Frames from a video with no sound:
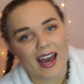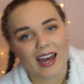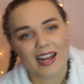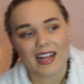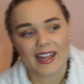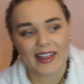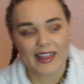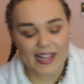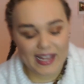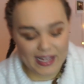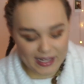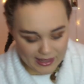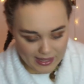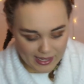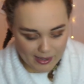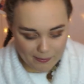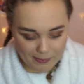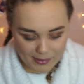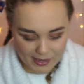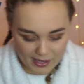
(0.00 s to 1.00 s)
And I think
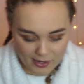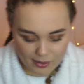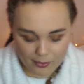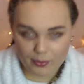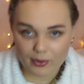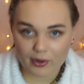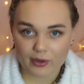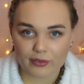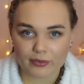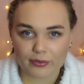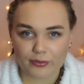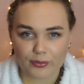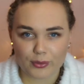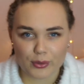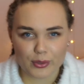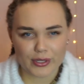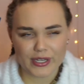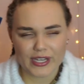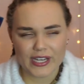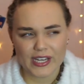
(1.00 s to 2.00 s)
that bag was
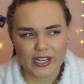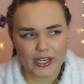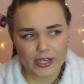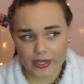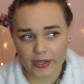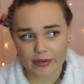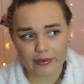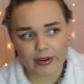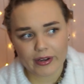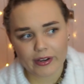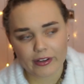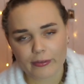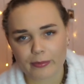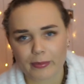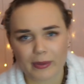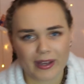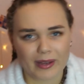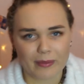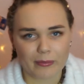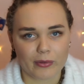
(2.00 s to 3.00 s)
€14,
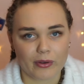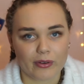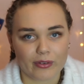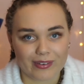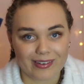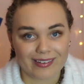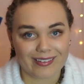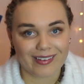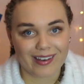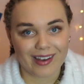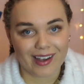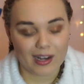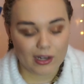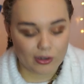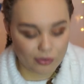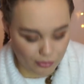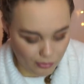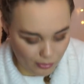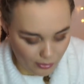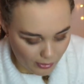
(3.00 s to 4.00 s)
but I'm not entirely
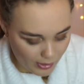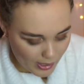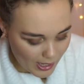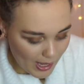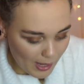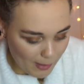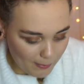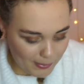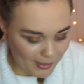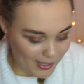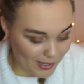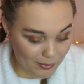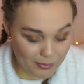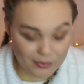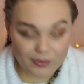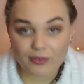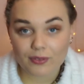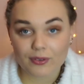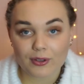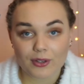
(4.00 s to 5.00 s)
sure. But it
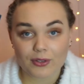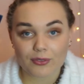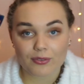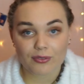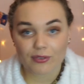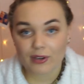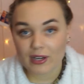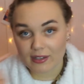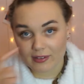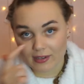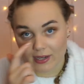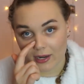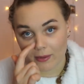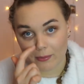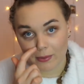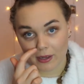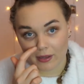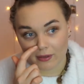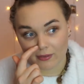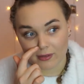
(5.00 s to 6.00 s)
was free to get it
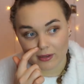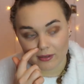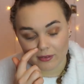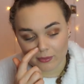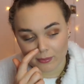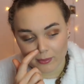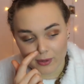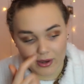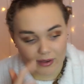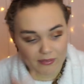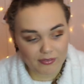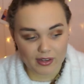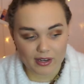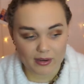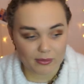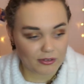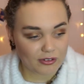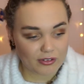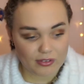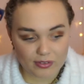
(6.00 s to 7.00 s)
personalised as well. Everything
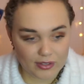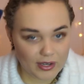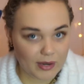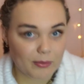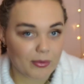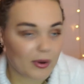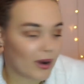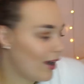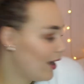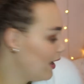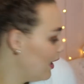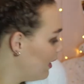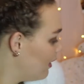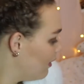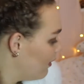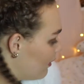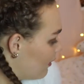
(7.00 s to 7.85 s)
was just the same price.